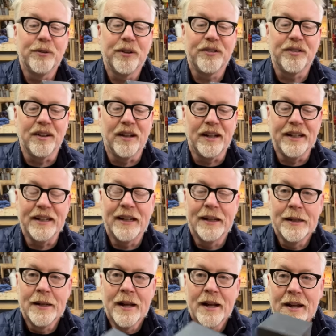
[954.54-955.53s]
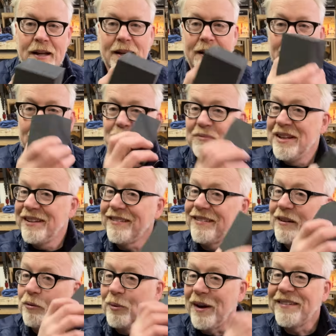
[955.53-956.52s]
RichLite. This
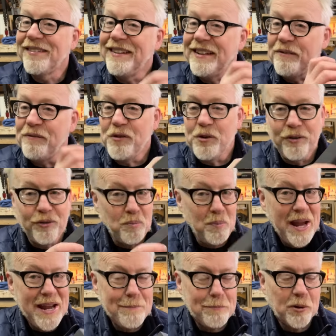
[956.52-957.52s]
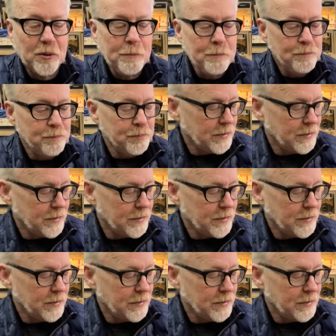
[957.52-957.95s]
is a resin infused paper.